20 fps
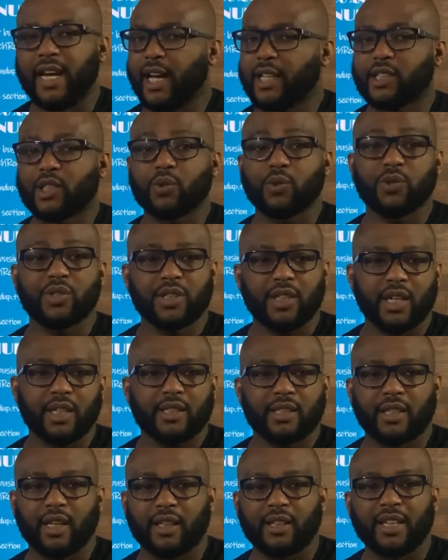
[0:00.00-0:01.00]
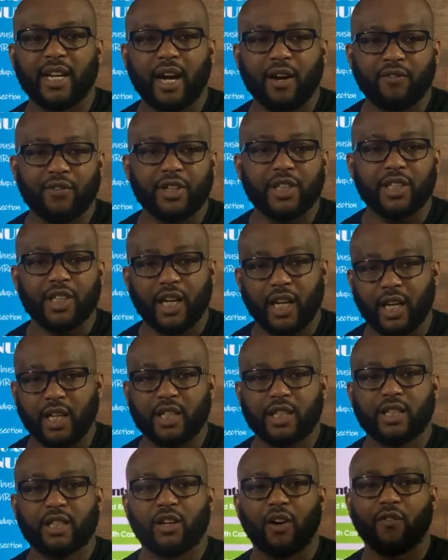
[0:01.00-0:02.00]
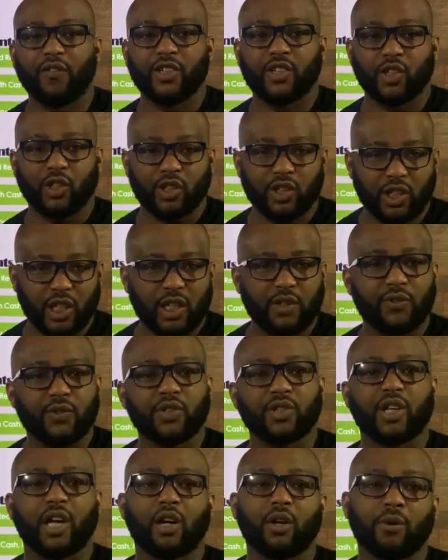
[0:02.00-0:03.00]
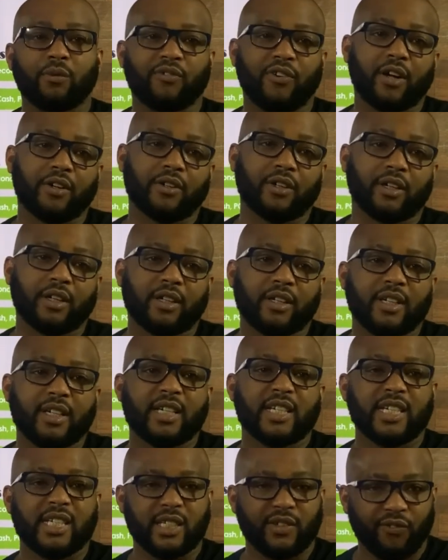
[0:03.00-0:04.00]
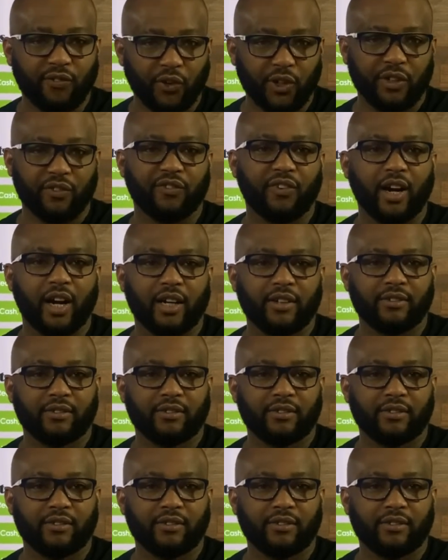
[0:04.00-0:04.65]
article states that the average age of a successful startup founder is 45.